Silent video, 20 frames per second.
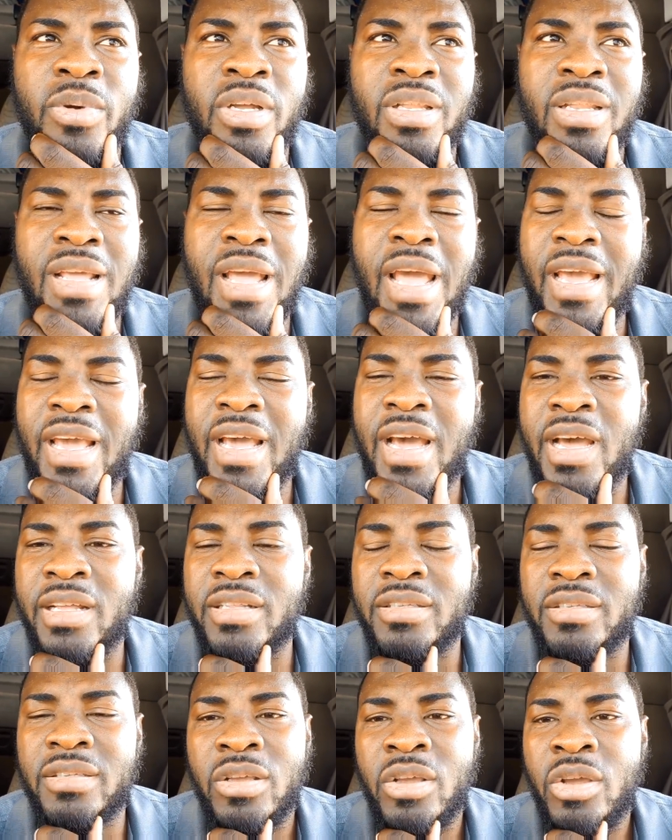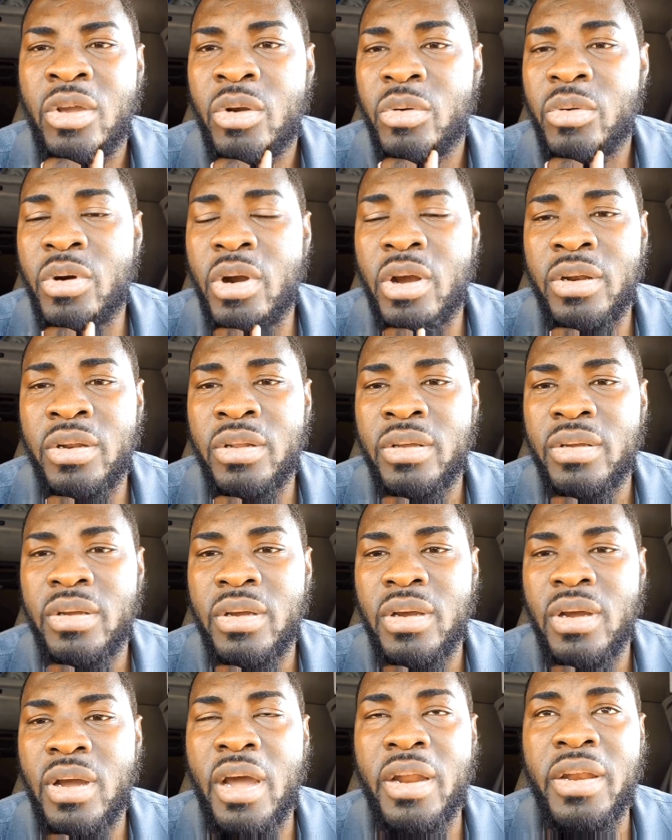but I can't run
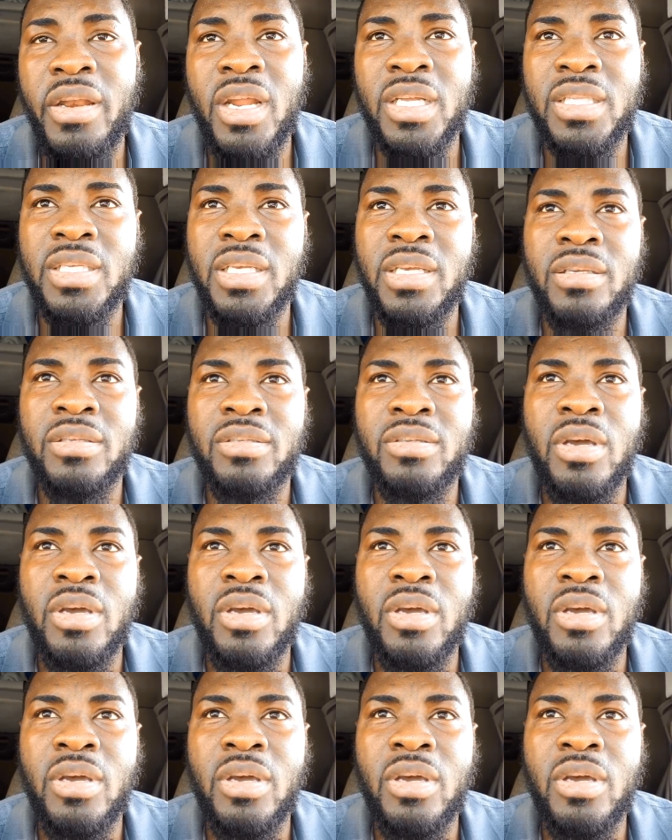on nothing.